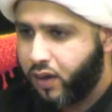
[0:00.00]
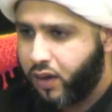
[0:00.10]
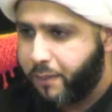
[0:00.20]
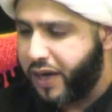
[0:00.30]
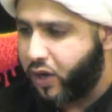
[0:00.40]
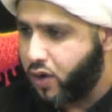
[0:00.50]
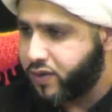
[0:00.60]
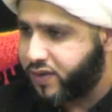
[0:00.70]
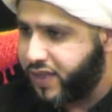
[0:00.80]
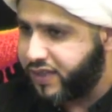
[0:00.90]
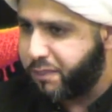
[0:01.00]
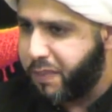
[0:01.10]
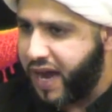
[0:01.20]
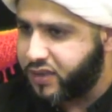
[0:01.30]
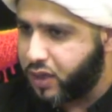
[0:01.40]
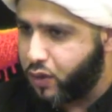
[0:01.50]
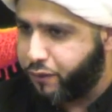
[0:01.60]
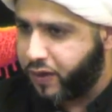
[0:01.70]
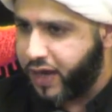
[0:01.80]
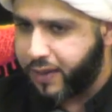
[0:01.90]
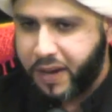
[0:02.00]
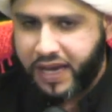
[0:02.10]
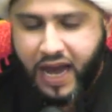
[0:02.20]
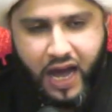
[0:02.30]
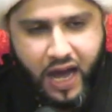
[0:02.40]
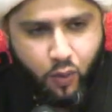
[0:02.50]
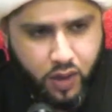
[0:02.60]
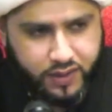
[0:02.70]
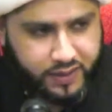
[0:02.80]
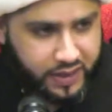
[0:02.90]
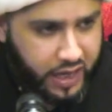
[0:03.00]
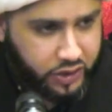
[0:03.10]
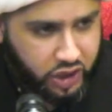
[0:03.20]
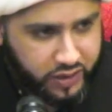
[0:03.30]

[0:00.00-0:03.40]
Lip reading: Because this battle of Karbala was such,